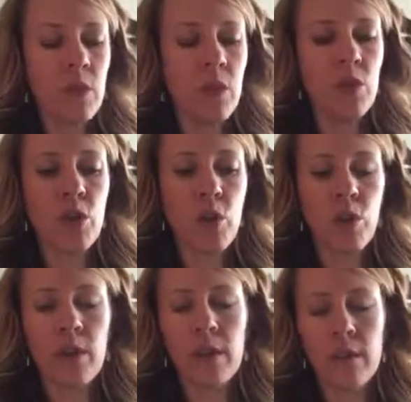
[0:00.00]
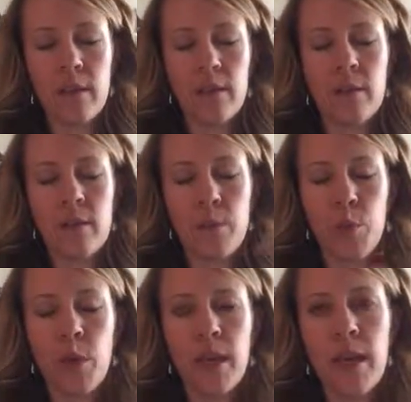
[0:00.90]
You don't
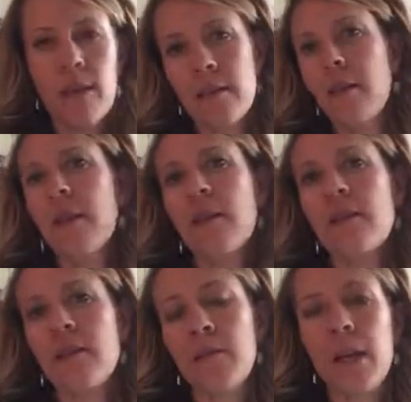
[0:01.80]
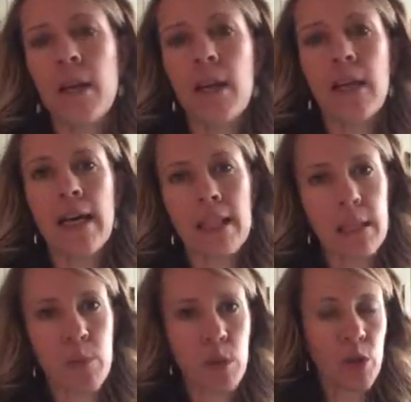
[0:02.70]
put an S on the end to make a last
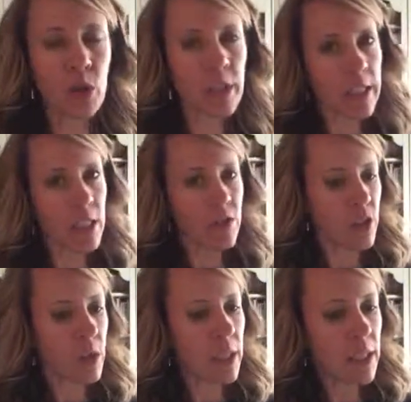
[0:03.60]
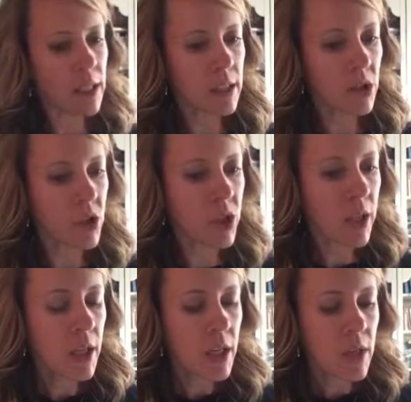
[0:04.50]
name plural like you do in English.
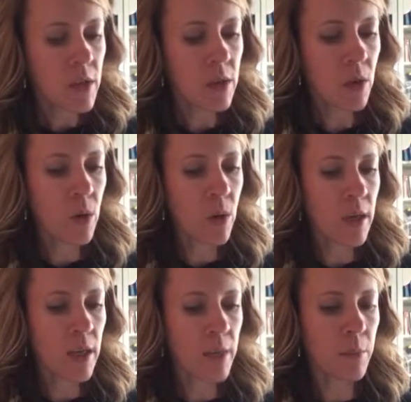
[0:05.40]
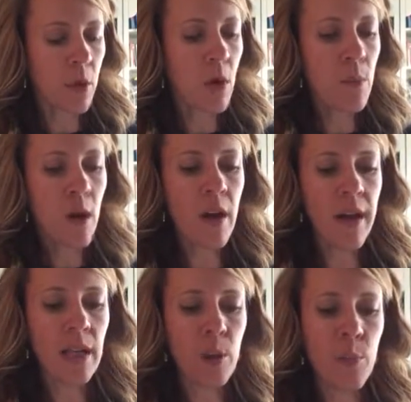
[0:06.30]
So, comment
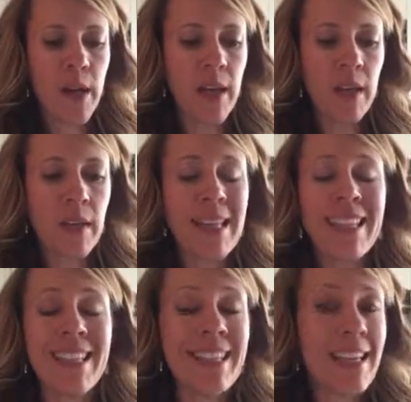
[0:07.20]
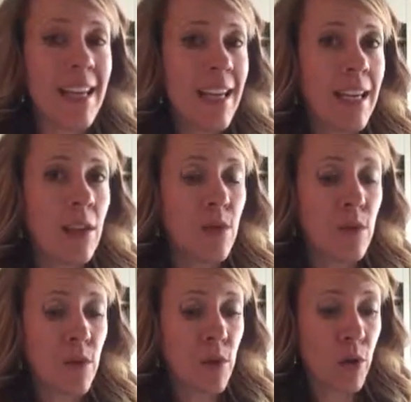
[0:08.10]
est le père des
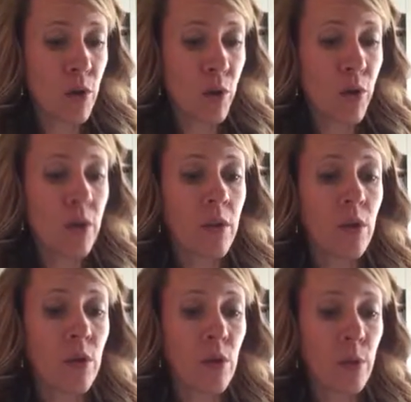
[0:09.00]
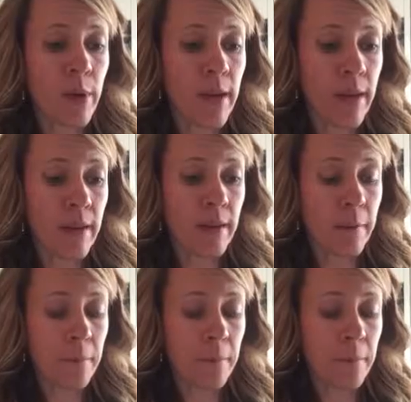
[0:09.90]
sœurs Lebrun?